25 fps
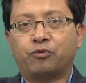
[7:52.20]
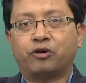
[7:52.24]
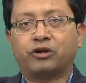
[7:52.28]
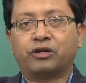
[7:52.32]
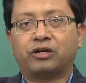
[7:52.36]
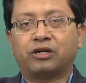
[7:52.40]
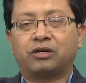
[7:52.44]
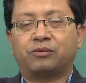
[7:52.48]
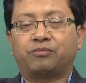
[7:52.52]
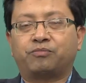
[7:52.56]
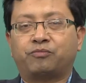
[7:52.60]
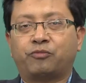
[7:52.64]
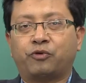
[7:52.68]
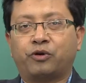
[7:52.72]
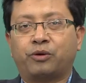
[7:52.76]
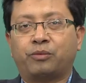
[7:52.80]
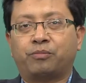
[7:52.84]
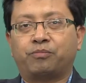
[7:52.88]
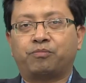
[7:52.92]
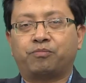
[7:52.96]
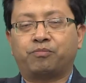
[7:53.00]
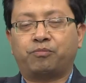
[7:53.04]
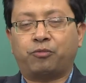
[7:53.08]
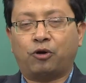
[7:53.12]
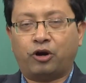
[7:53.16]
plot
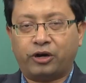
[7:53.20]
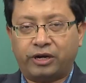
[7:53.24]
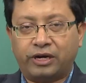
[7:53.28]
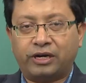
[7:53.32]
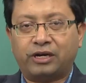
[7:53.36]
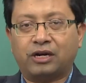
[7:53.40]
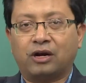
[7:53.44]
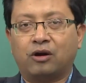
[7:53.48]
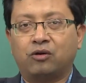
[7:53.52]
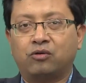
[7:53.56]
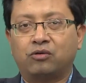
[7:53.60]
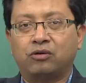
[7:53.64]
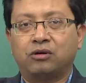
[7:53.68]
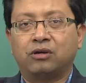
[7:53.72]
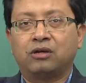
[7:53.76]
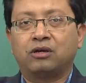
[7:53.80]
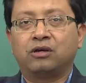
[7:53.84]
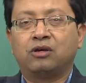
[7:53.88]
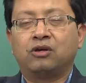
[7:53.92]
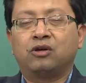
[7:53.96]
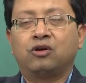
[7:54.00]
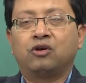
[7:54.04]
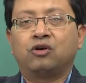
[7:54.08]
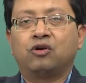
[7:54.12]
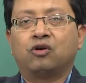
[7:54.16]
it out
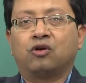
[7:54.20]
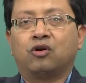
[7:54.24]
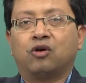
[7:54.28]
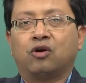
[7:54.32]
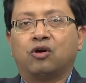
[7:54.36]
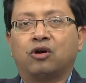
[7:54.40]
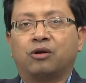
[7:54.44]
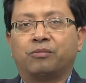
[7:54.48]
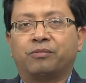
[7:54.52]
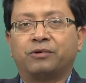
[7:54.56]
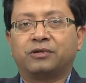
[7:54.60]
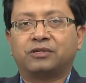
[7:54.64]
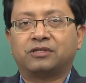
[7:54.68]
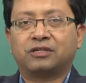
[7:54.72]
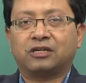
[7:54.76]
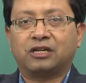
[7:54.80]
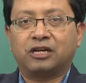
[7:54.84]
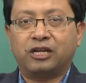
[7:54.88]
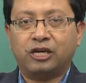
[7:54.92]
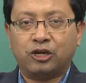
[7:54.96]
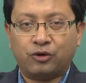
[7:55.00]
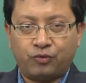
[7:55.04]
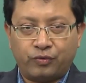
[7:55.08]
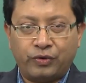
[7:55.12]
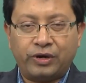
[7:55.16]
or
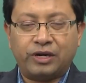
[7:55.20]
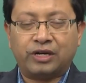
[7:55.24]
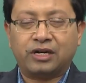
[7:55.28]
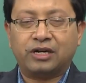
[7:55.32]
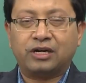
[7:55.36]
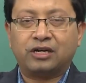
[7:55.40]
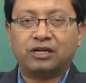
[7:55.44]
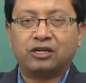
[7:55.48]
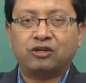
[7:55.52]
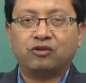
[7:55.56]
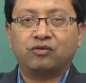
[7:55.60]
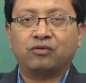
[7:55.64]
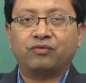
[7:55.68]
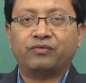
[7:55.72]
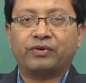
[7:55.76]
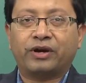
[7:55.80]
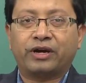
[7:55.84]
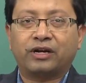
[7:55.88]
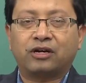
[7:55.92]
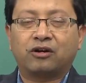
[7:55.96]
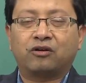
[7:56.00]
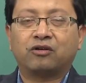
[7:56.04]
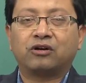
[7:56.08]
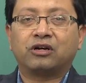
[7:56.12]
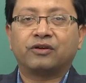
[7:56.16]
basically equate it, you will
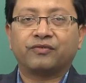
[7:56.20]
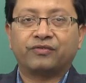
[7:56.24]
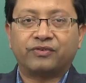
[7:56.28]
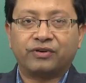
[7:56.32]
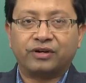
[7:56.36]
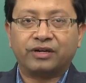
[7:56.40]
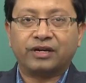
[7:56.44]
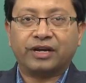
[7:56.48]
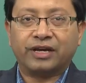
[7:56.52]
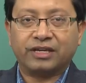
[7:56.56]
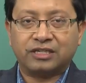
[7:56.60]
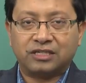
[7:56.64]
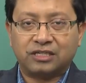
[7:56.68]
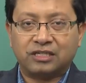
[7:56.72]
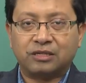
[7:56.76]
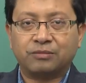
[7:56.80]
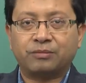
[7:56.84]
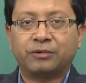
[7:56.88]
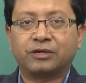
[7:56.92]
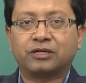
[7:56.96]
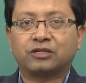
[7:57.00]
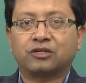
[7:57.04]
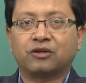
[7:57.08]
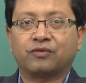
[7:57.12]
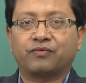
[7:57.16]
find out different
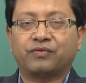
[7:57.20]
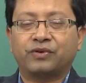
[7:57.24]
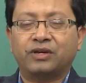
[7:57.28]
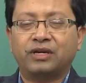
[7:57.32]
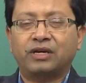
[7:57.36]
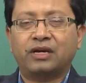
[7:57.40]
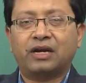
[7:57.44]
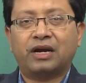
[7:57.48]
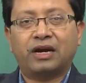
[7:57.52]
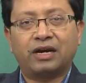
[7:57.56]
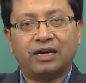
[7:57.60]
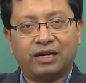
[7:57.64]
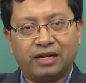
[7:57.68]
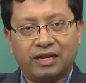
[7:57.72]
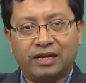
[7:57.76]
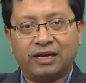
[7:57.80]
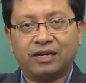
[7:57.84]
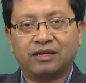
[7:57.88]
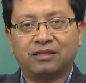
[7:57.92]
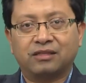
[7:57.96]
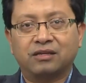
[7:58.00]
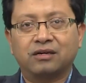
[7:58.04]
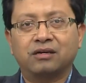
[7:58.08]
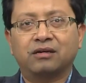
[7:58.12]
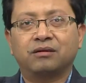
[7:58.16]
estimates of a and
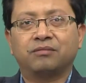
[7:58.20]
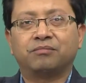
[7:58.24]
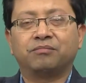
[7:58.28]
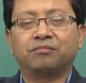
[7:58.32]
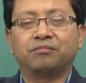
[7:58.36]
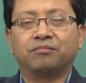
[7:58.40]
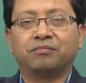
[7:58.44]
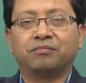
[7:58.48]
take the